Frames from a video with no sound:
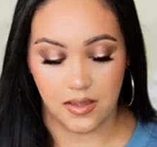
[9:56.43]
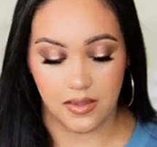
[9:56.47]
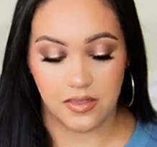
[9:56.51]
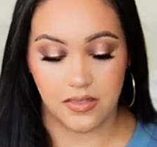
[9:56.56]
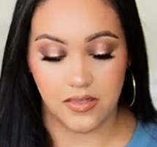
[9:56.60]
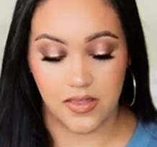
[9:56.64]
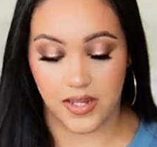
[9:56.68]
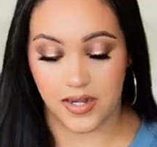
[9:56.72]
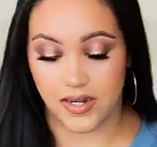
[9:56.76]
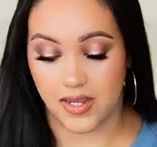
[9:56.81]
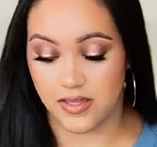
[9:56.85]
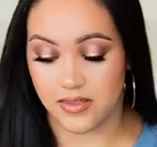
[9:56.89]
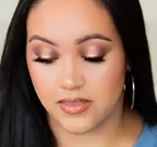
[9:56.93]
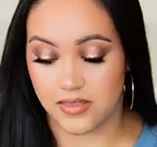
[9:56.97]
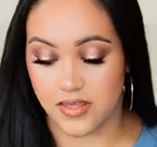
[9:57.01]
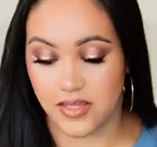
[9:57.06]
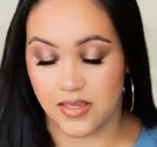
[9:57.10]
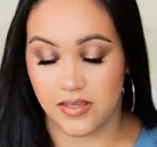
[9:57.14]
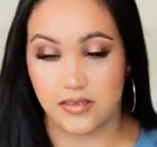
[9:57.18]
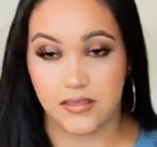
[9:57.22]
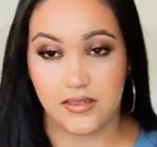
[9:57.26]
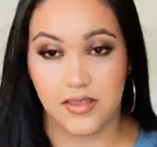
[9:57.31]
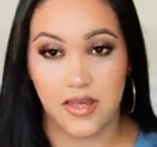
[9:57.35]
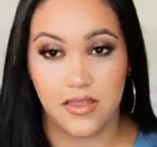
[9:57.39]
then I
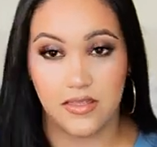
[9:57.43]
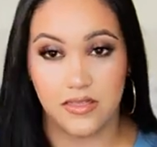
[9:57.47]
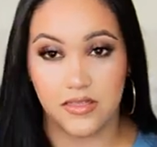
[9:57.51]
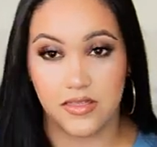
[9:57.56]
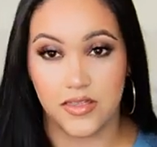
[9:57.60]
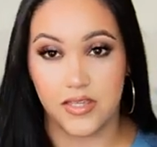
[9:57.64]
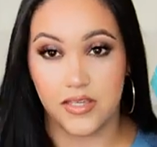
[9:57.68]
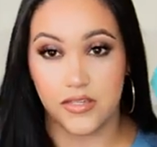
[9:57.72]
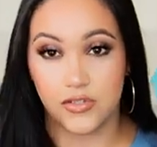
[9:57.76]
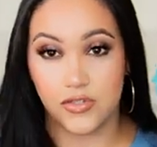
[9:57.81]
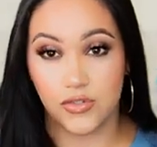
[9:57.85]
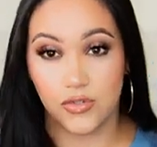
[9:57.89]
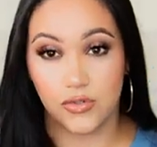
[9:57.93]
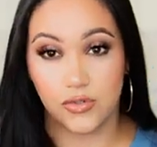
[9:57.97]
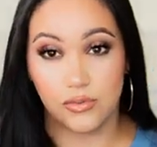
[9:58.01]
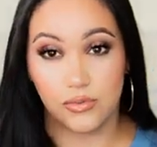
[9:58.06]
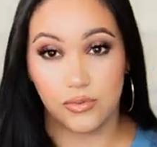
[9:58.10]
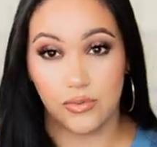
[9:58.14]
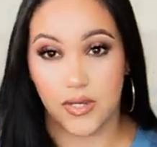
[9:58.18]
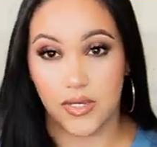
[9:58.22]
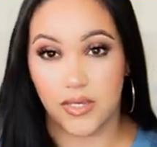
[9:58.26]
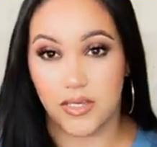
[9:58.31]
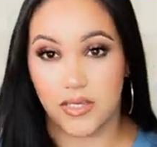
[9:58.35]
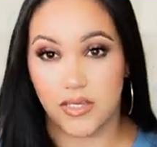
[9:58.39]
think that these two
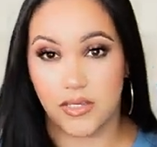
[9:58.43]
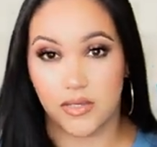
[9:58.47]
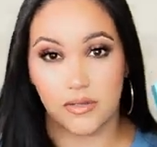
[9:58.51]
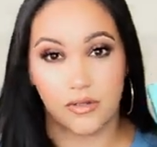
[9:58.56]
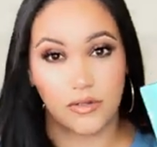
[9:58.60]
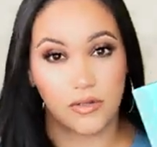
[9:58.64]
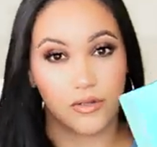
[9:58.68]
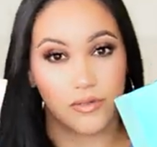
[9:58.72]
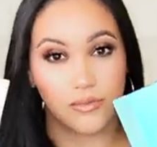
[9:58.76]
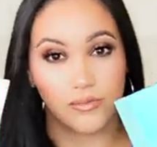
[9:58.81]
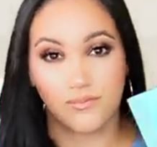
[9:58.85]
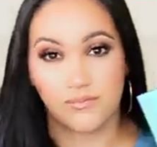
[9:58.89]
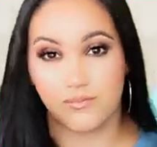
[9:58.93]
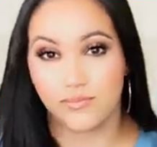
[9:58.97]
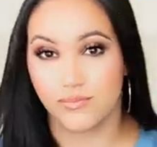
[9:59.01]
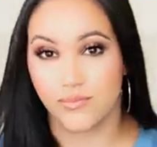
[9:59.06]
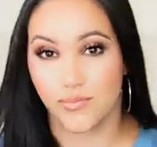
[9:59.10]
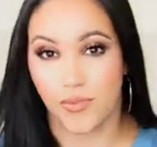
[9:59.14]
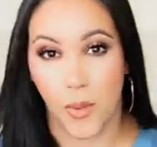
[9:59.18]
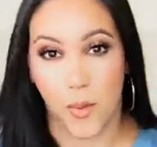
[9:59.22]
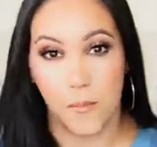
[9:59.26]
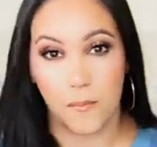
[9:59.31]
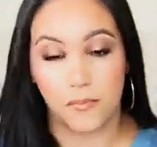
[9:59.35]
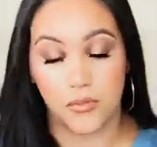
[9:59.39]
right here,
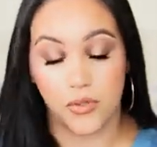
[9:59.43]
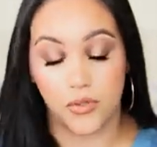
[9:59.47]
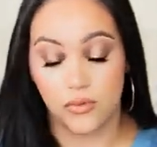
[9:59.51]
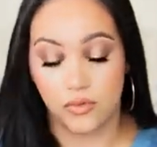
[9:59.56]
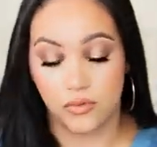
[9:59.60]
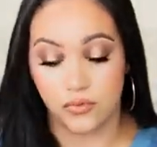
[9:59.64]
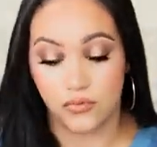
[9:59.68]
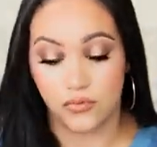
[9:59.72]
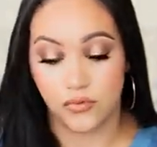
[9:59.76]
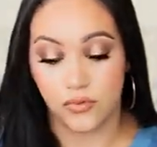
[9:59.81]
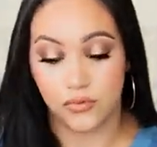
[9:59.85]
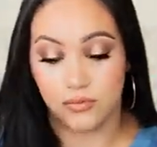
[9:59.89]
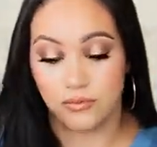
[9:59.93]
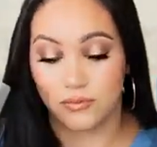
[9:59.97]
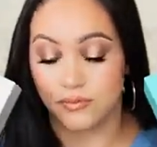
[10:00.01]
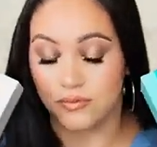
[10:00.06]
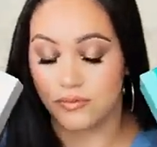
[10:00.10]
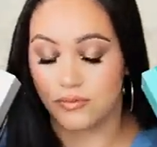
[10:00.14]
beautiful,